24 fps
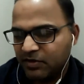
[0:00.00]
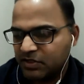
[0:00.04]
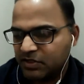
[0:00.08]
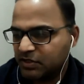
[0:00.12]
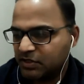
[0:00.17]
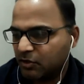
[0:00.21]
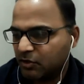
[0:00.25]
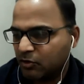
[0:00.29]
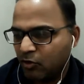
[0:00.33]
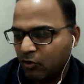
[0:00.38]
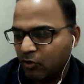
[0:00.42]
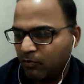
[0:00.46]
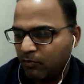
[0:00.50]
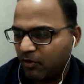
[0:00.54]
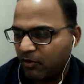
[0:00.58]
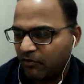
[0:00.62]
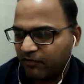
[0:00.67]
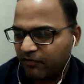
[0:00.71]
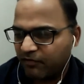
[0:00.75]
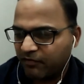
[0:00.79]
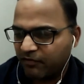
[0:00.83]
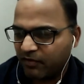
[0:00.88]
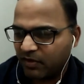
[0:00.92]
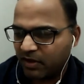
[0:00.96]
which is a group
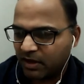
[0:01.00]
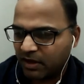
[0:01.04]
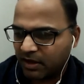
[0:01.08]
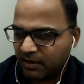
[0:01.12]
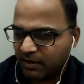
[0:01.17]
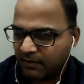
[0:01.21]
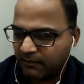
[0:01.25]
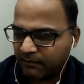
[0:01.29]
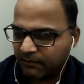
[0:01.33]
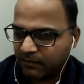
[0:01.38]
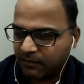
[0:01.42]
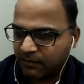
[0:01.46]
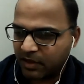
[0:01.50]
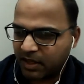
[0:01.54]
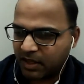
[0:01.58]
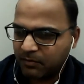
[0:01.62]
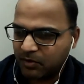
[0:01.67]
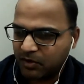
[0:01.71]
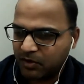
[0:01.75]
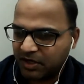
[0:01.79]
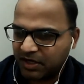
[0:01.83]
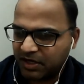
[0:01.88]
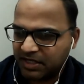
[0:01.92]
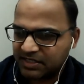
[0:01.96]
of um,
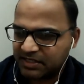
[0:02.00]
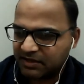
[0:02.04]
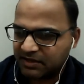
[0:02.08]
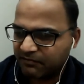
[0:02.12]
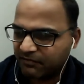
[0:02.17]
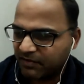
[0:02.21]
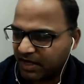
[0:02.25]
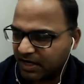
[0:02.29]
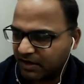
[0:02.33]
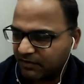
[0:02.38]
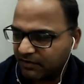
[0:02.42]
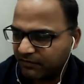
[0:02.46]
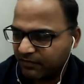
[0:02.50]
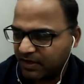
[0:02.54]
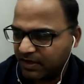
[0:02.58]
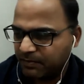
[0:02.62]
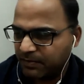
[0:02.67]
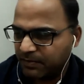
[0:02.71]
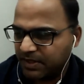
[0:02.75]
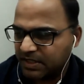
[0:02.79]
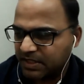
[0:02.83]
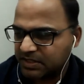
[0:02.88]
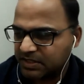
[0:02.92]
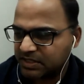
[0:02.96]
communities somewhere in
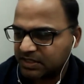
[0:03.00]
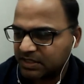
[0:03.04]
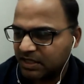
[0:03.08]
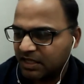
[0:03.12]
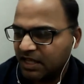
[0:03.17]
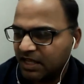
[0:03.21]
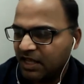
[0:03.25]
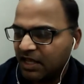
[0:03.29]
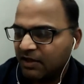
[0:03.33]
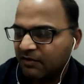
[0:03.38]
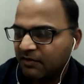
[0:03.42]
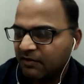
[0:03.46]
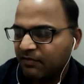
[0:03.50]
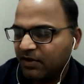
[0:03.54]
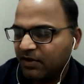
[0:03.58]
Philippines,